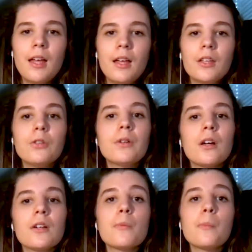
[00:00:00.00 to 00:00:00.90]
You can
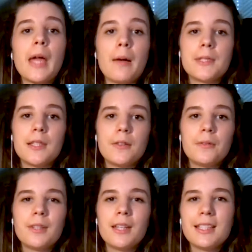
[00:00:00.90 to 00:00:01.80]
also be absolute.
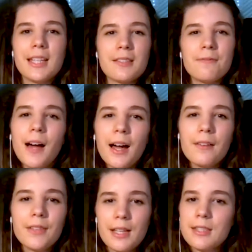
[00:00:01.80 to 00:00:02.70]
It takes
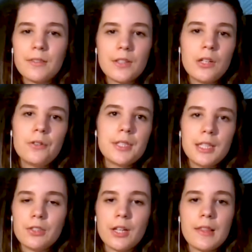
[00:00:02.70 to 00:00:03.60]
5 lines of code to
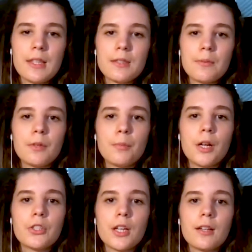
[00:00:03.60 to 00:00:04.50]
integrate this with your
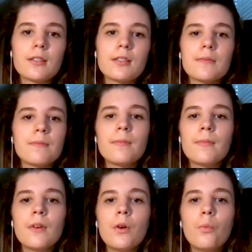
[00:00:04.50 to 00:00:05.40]
project.
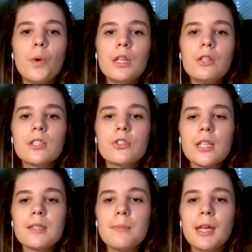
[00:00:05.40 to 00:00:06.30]
When you
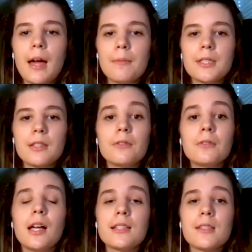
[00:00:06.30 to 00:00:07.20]
suggest being
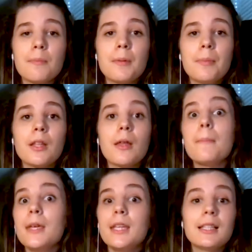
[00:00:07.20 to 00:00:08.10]
absolute, lots of people
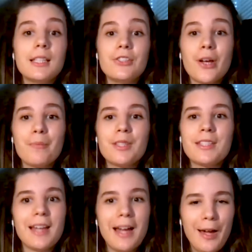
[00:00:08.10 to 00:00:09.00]
immediately jump to
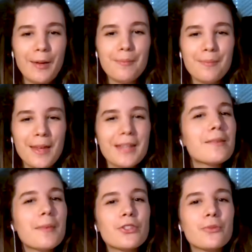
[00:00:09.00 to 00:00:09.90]
time as
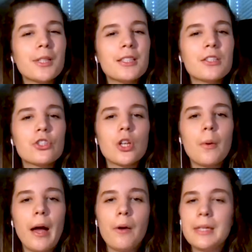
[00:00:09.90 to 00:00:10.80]
a measurement to show
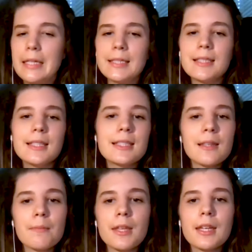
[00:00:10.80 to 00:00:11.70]
how easy
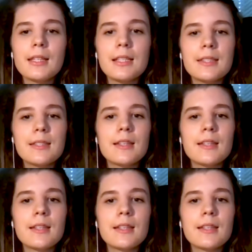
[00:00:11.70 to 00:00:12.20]
something is,